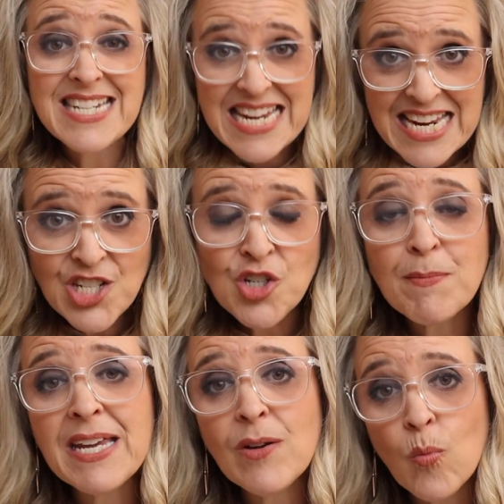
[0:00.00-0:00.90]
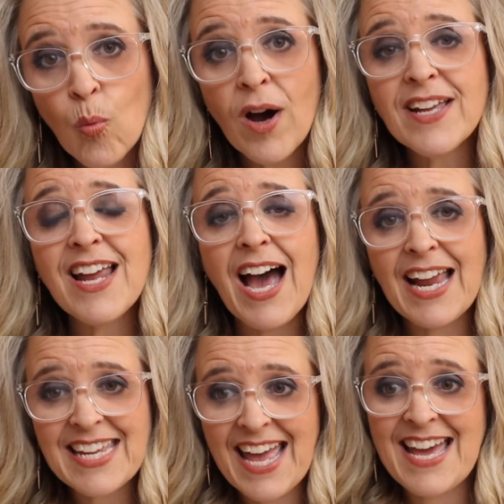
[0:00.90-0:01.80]
"Teach me what
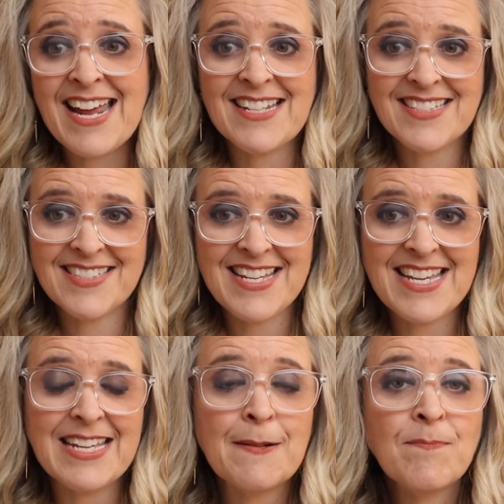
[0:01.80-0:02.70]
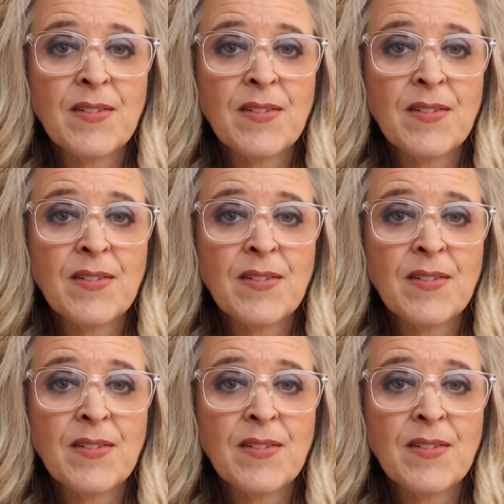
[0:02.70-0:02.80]
I cannot see."